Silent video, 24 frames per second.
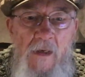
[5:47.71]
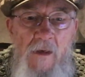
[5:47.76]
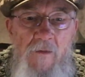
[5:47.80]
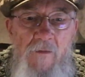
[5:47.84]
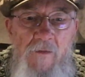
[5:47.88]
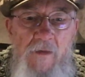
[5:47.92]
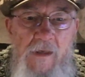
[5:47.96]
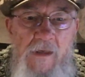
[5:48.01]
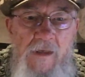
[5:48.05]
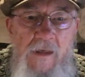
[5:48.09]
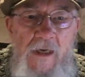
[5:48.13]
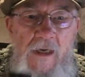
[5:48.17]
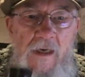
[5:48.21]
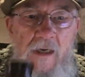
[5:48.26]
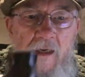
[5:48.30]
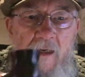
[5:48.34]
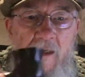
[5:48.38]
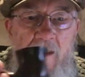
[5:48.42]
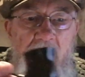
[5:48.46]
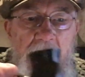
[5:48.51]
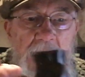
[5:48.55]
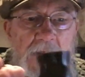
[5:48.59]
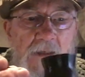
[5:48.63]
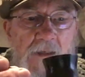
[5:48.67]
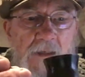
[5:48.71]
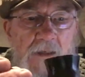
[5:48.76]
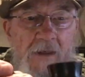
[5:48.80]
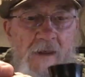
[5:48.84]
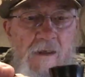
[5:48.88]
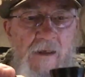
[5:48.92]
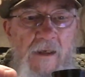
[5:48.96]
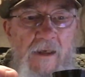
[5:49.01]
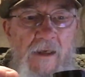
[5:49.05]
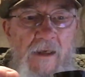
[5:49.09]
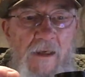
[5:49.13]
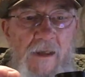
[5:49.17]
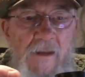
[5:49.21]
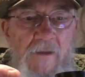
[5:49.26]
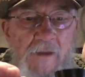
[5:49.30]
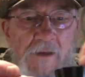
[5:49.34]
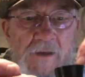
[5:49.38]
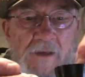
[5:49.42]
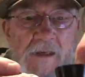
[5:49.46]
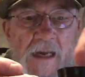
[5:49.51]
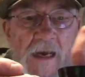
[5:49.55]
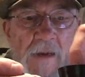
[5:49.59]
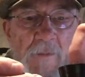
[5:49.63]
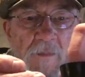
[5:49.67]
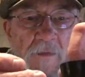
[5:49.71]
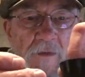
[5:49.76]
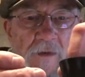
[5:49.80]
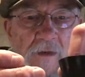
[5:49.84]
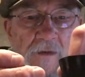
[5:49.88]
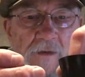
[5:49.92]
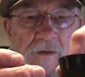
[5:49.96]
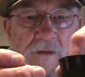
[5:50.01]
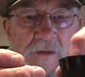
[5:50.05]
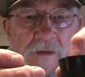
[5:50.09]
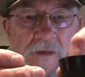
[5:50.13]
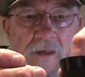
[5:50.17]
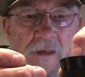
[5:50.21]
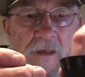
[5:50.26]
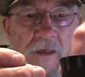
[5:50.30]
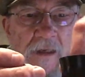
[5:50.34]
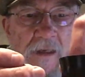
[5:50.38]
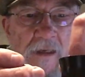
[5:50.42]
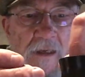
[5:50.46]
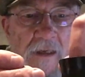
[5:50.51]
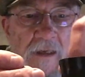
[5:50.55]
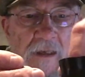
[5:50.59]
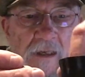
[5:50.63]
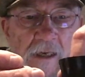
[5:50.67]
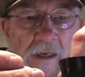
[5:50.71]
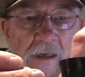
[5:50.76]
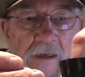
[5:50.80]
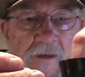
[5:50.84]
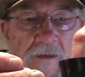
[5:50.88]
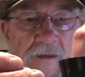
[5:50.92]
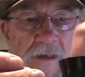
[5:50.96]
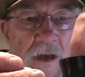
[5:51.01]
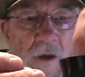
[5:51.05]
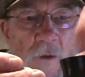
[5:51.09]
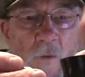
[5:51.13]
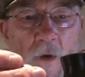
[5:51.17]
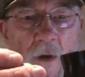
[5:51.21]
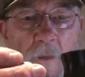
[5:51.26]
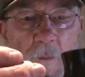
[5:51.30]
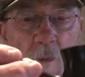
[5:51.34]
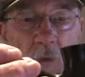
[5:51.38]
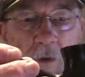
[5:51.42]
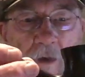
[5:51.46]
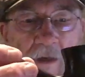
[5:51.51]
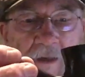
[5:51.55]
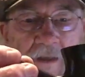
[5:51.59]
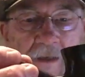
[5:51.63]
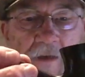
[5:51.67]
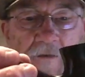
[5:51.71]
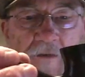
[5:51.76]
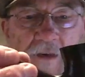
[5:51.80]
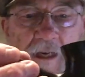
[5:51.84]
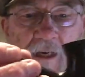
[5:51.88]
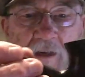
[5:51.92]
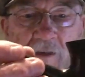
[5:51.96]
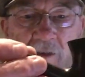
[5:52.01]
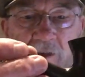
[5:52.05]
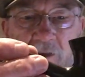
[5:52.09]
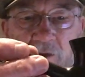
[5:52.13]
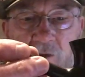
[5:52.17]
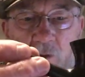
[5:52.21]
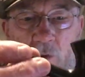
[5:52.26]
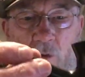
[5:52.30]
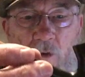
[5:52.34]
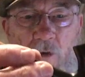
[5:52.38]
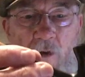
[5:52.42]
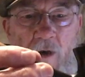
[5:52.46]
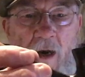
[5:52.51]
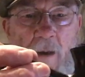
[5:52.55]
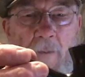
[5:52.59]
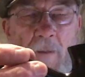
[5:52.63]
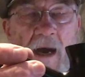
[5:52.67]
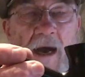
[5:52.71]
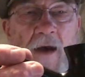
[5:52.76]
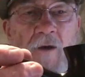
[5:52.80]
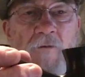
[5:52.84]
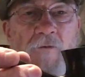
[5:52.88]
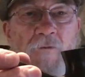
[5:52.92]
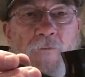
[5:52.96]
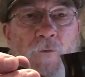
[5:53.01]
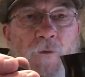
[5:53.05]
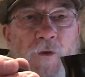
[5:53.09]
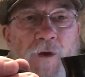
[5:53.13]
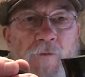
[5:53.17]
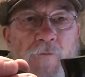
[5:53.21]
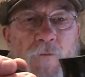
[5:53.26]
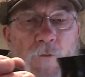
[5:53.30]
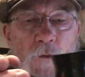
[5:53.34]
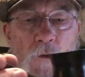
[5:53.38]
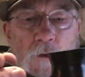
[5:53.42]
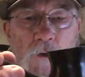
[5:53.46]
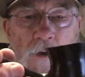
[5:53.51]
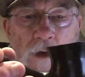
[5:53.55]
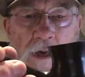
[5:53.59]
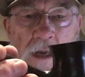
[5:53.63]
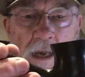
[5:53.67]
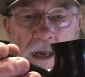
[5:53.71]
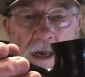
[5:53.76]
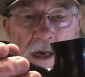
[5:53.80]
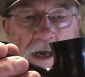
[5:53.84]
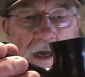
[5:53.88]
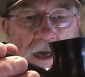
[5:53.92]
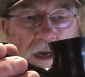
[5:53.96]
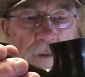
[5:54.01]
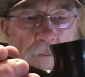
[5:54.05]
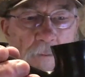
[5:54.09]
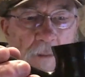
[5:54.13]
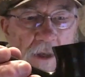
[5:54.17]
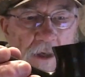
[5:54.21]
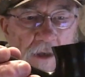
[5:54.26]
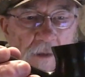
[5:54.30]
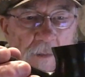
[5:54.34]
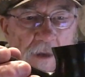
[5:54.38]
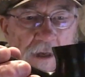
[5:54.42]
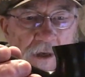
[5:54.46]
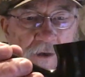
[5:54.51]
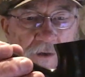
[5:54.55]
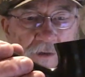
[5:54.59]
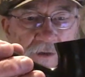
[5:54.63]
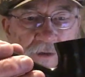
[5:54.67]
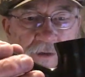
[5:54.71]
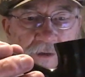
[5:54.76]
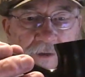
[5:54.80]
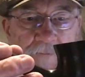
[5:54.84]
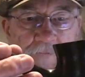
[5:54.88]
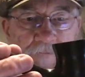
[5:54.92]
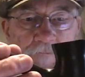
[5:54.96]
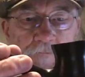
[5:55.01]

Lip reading: The depth is, like I say, 1.7 inches or about 44 millimeters.